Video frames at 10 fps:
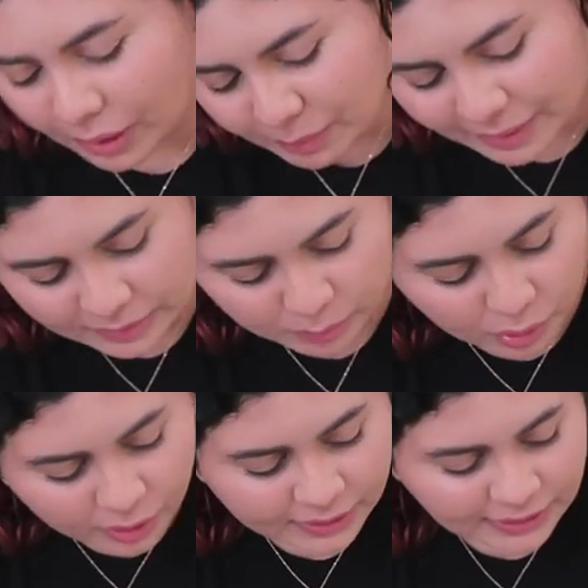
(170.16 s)
wanna make them
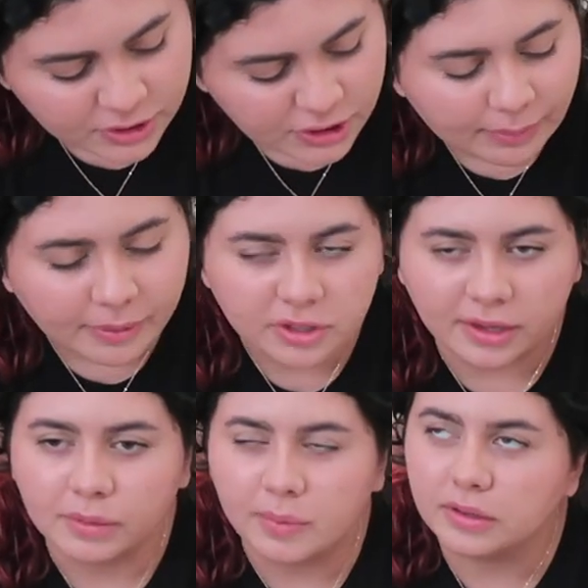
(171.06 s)
work each time I
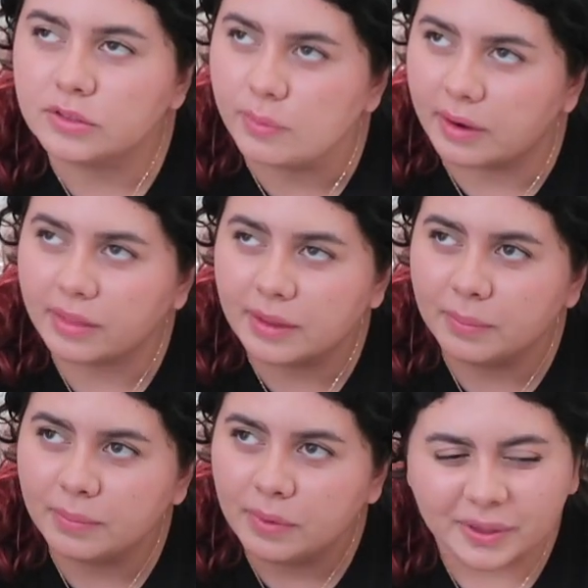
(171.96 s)
try them on to wear
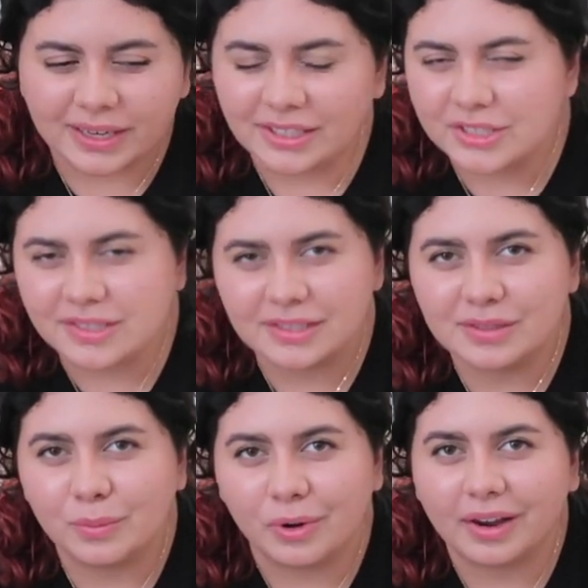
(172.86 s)
them, but it just
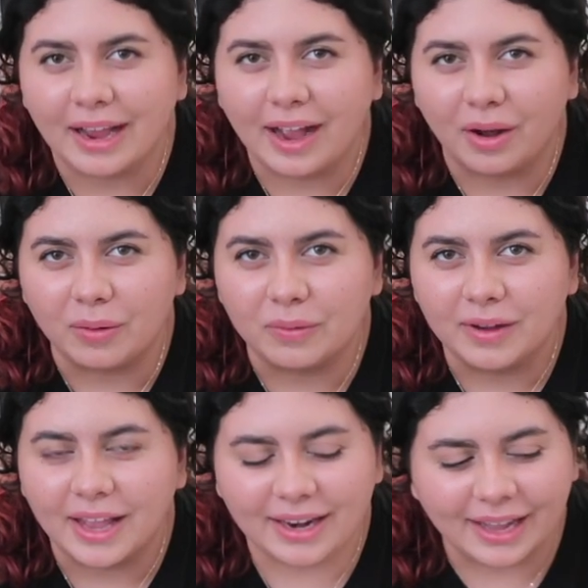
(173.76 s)
doesn't work out.
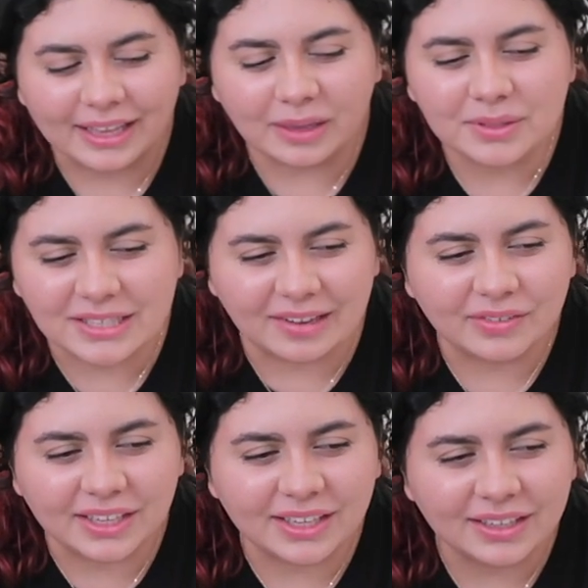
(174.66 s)
And I keep
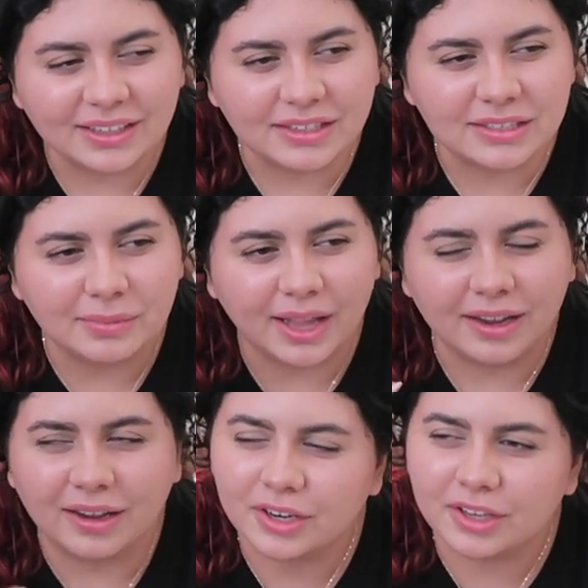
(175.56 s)
saving it cause I'm
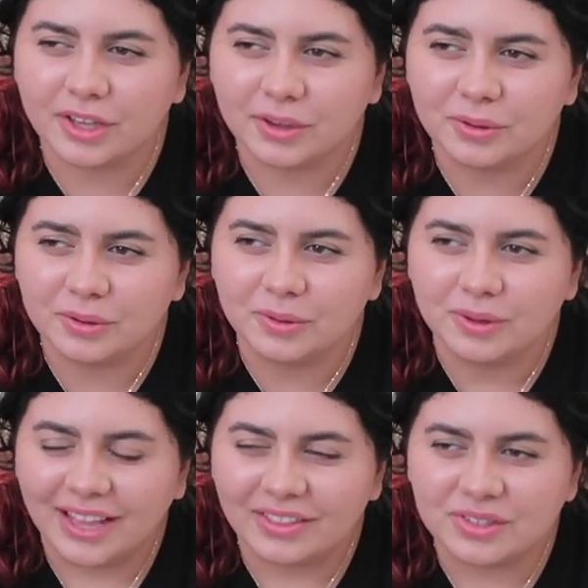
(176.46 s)
like, they're cute
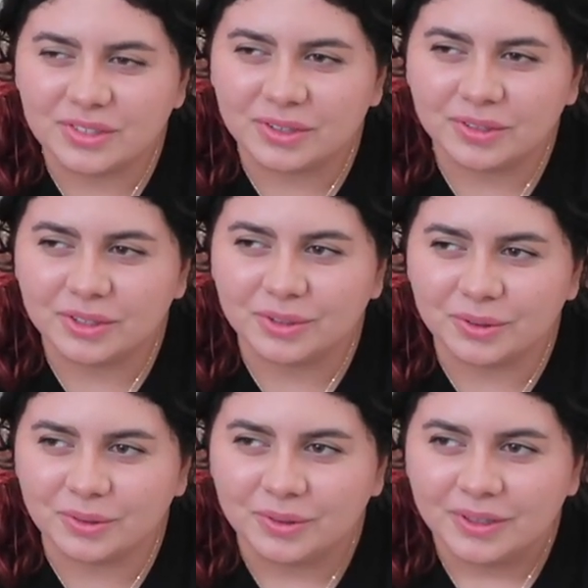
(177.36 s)
and they're still
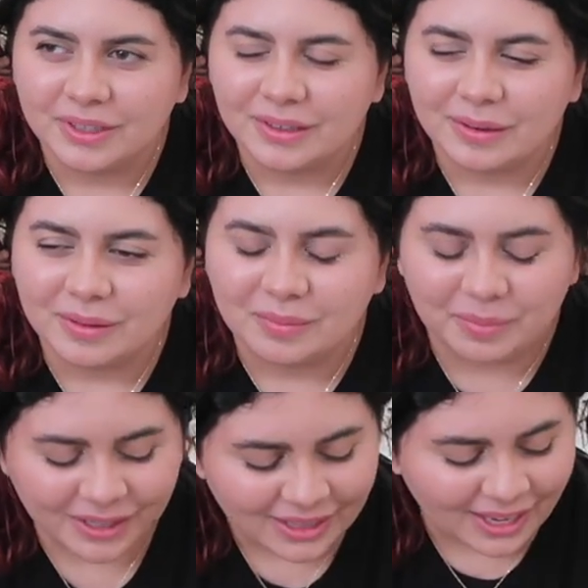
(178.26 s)
new,
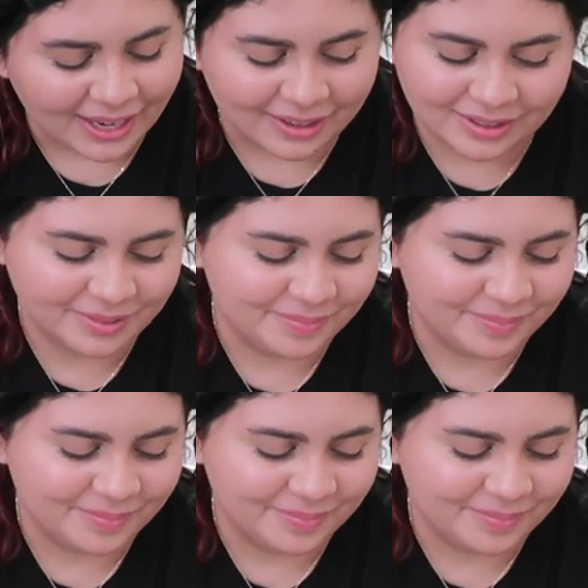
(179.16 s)
but like,